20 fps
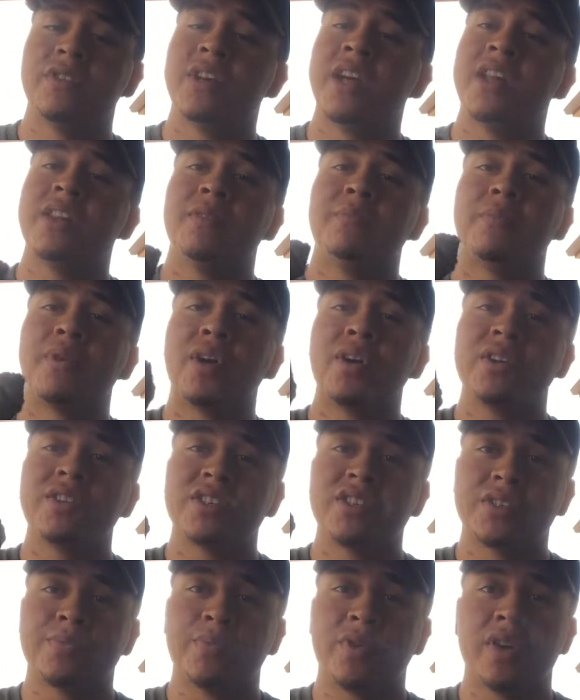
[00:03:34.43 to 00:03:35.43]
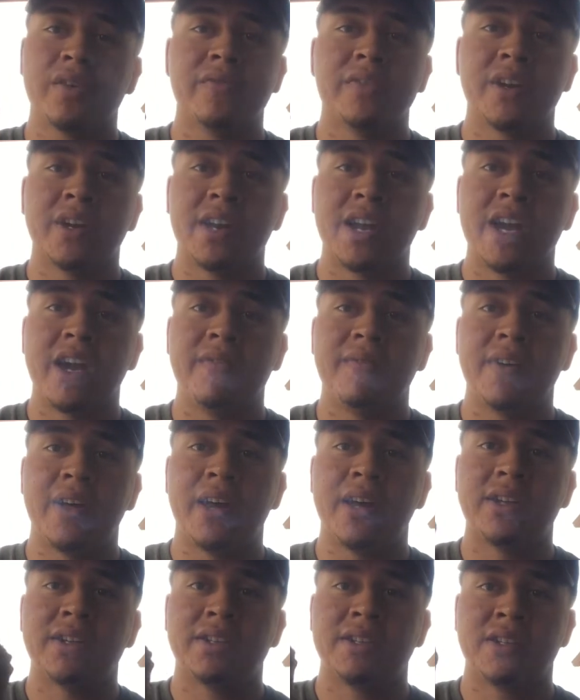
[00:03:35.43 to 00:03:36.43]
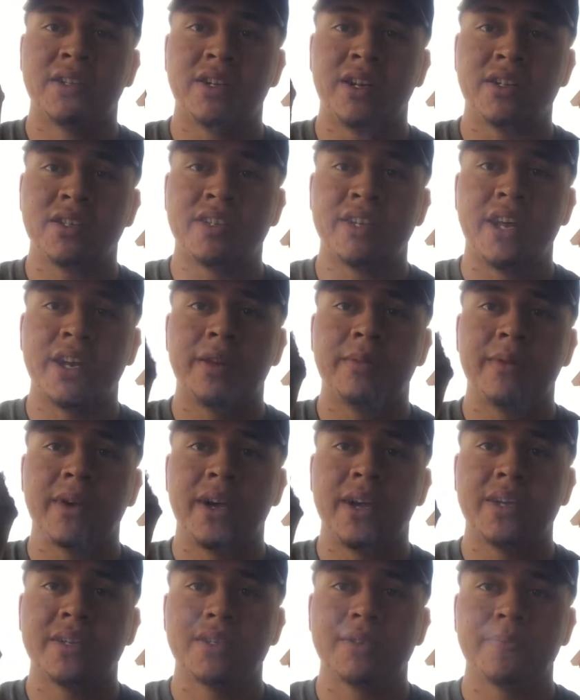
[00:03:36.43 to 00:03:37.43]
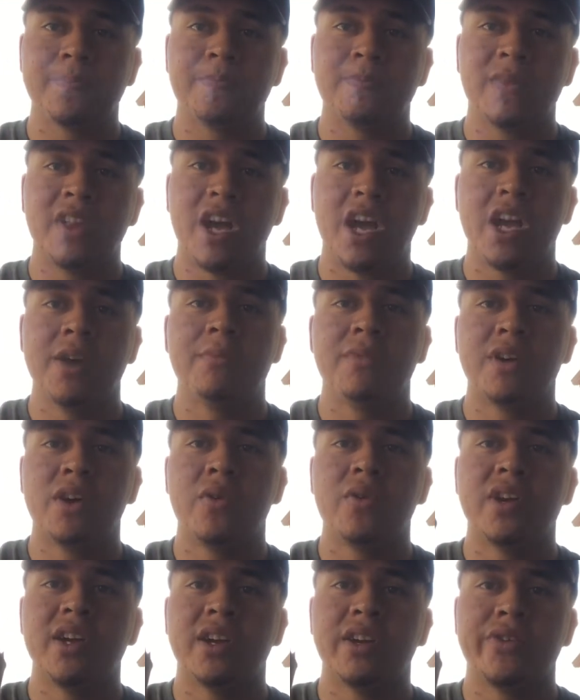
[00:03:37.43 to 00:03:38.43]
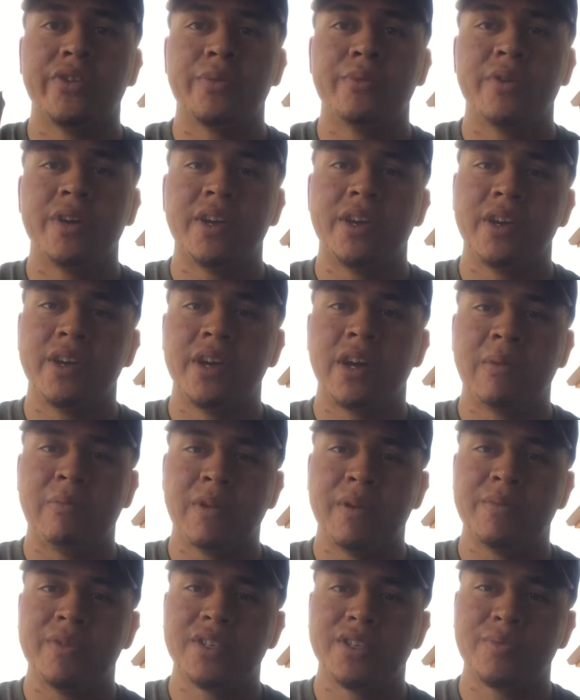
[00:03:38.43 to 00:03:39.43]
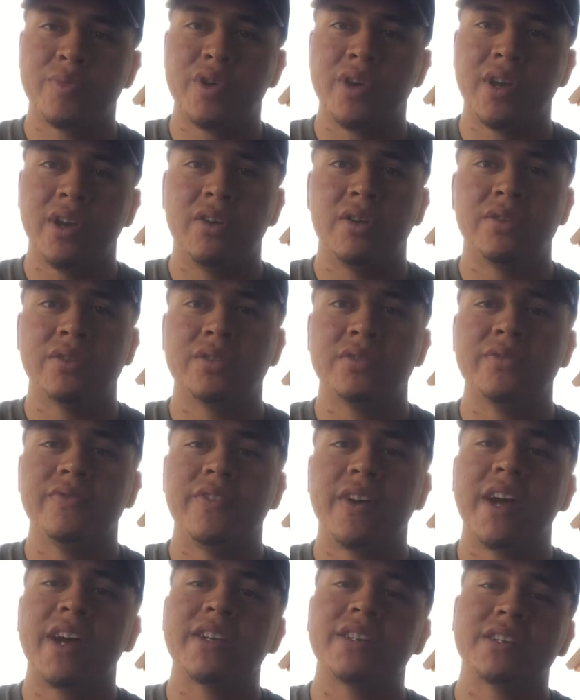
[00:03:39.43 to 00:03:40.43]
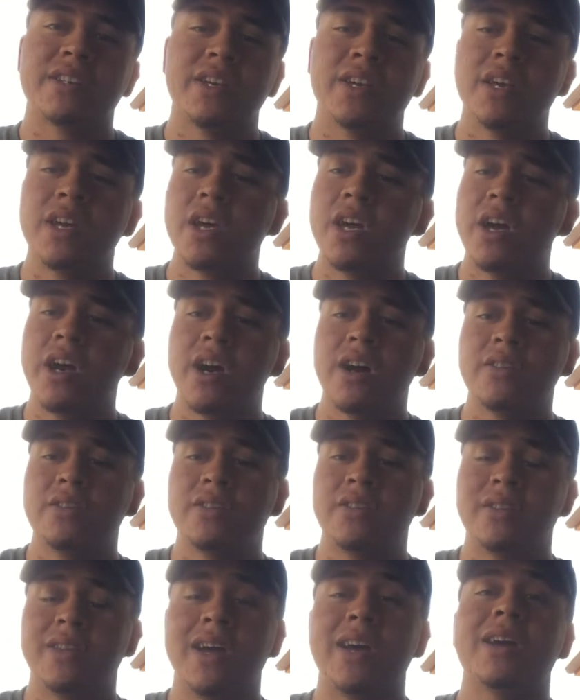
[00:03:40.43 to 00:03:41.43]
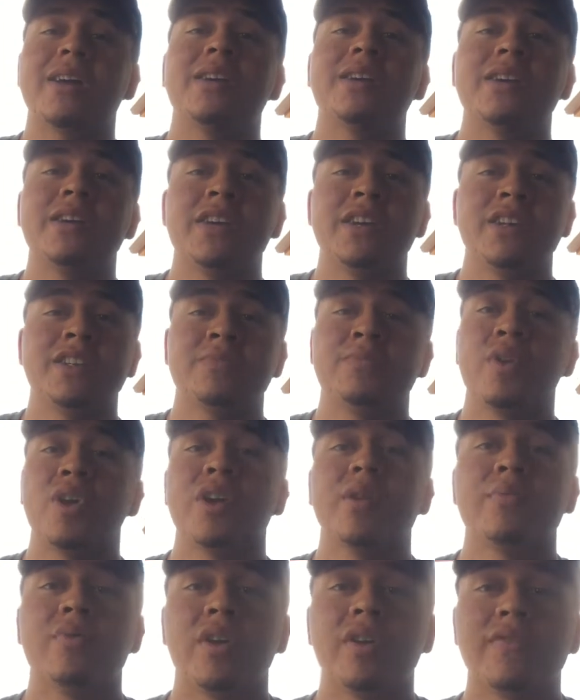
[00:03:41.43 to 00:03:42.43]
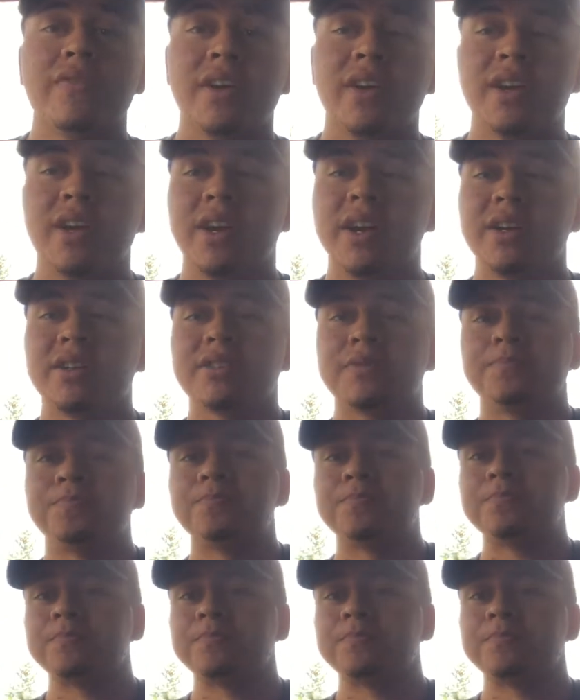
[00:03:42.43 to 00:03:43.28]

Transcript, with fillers: And the burn is just perfect. I have not touched that up, guys. I am coning a little bit. I might be smoking a little too fast. Other than that, it is burning perfectly, guys.